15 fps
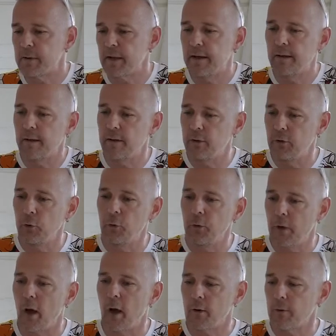plane
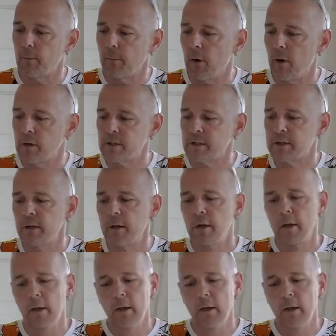new out of box,